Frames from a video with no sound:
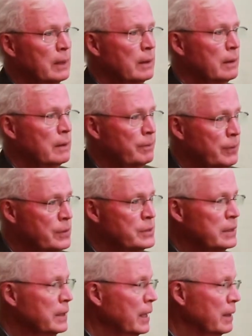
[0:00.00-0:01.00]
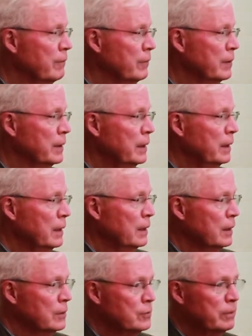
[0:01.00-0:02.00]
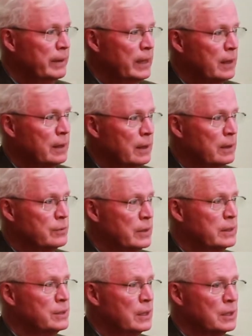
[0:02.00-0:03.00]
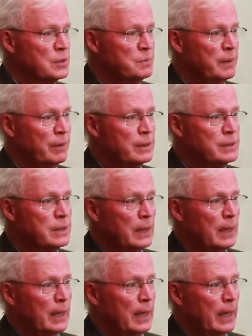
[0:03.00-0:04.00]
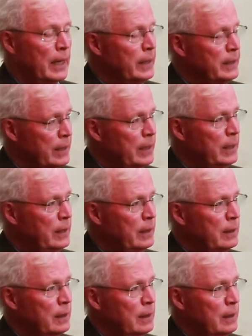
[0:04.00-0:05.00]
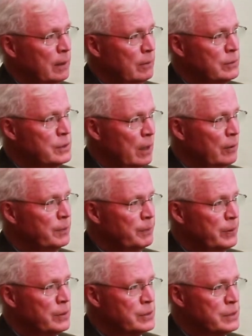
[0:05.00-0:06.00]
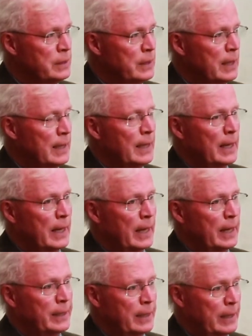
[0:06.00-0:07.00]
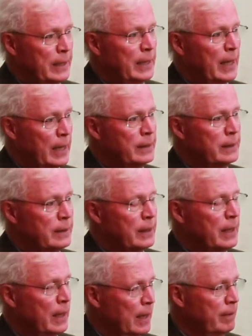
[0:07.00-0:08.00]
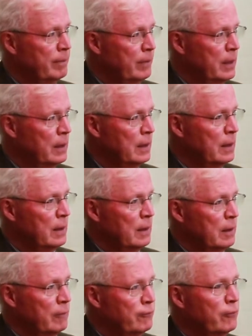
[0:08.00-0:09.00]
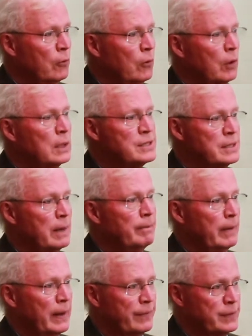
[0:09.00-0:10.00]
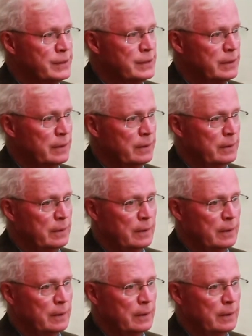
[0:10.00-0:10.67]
the person had a very traumatic and tragic experience, and he was an older person, and he hadn't come for some months.